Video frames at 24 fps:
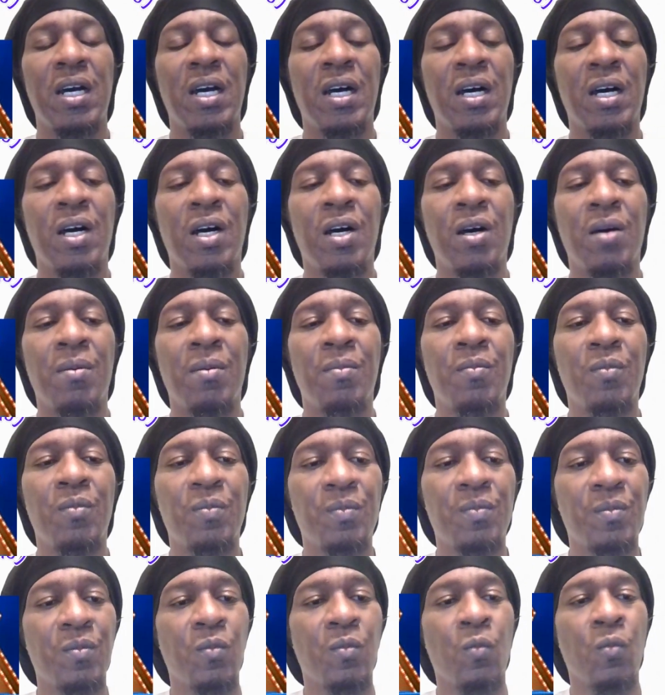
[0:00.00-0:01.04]

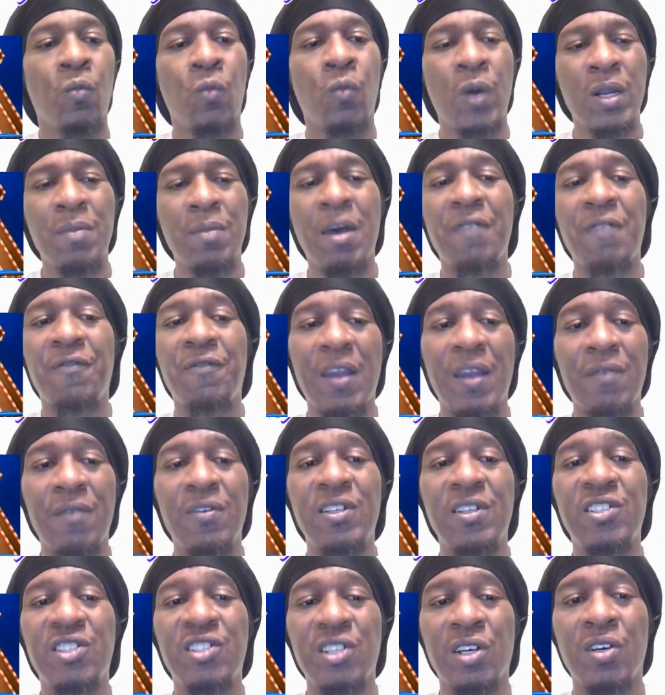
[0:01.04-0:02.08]
One of my
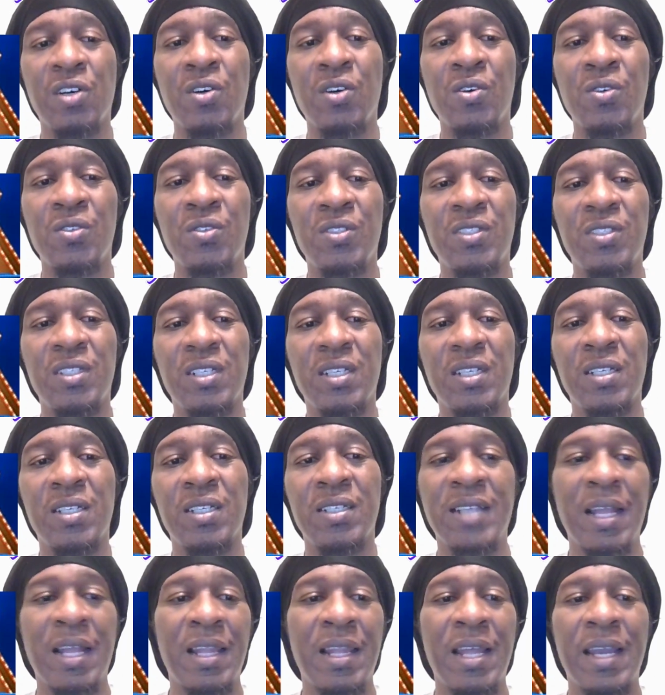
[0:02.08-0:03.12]
favorite shows
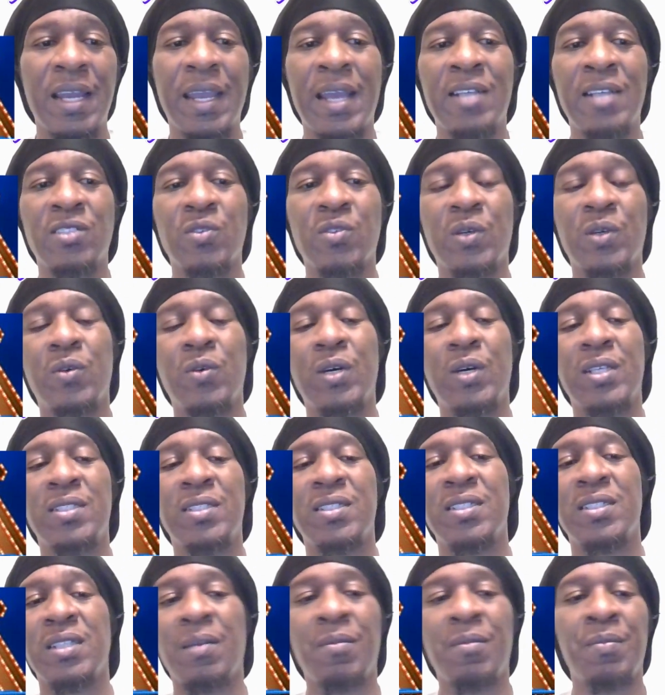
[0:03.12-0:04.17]
because I like answering
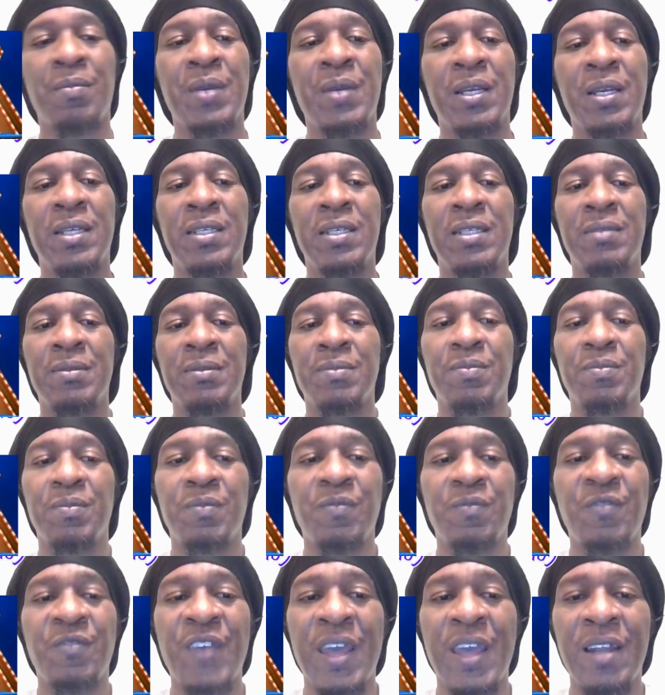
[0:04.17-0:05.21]
questions. I'm a big
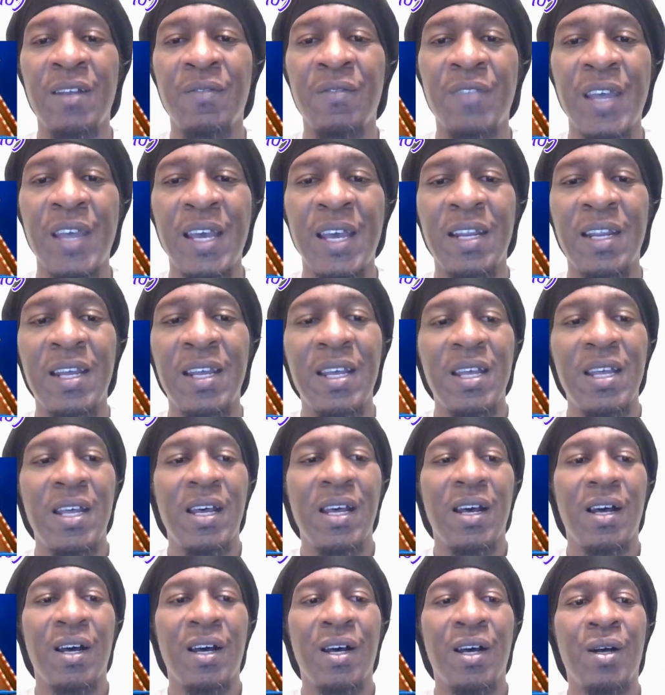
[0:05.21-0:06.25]
fan of that.
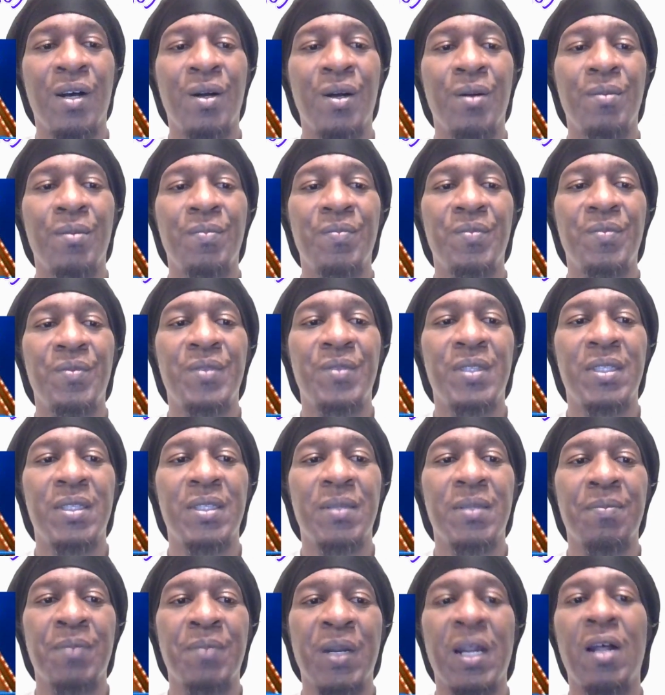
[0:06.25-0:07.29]

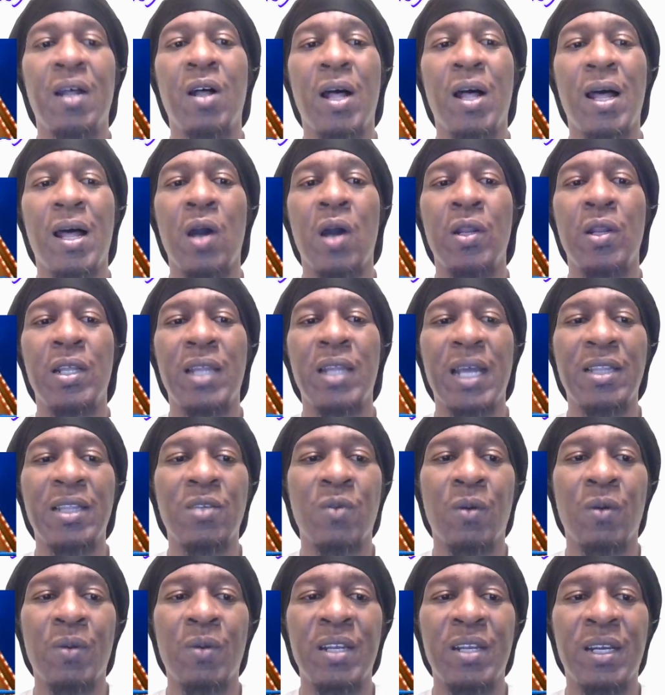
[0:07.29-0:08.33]
But I only like
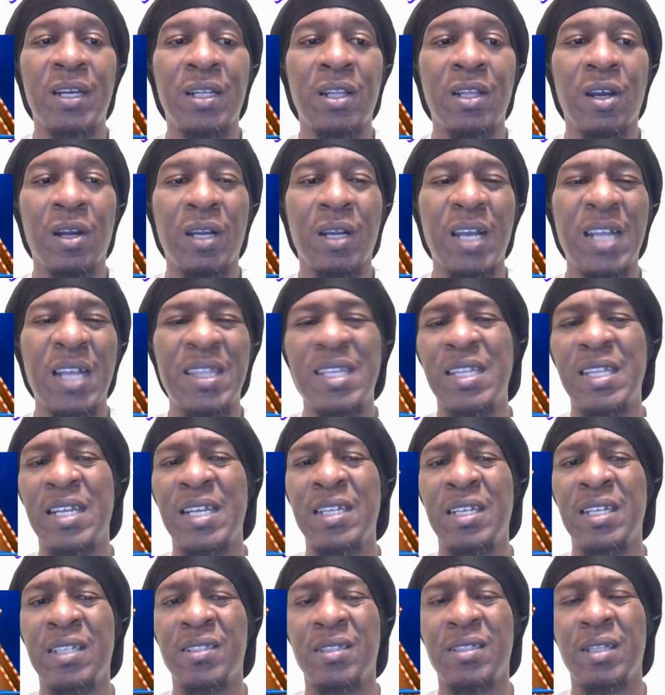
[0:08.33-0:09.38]
the one with Dick Clark. I think
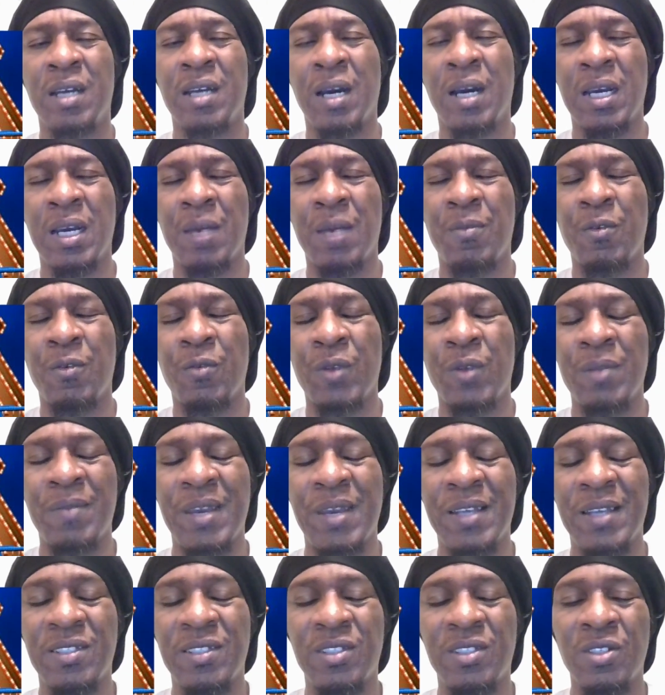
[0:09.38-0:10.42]
they did a couple
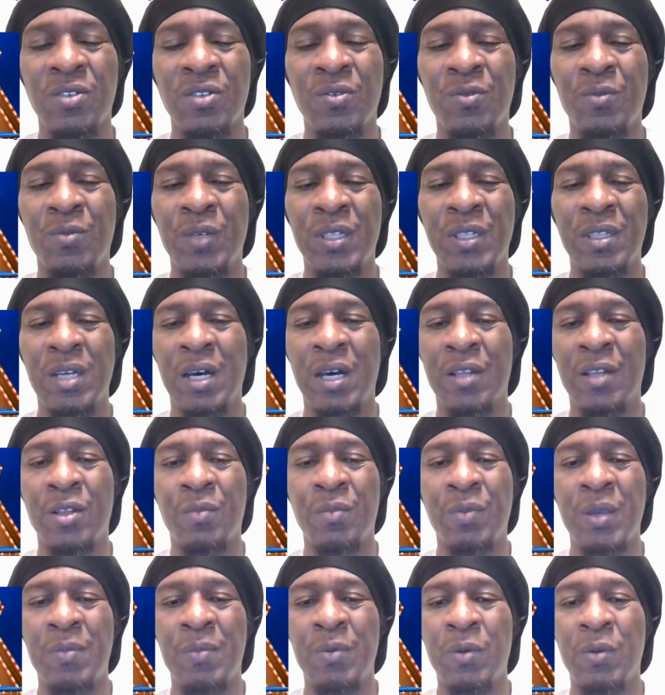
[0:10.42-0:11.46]
remakes too with
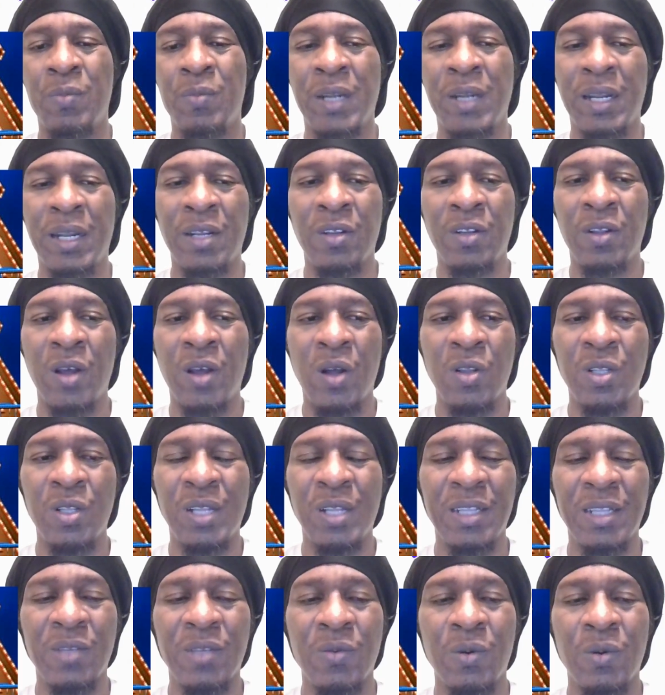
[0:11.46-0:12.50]
other people, but I only
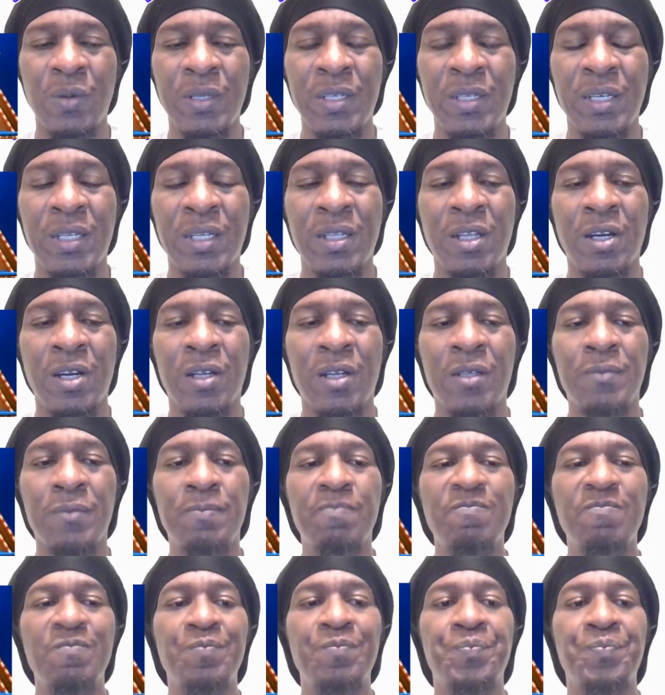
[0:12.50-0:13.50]
like the one with Dick Clark.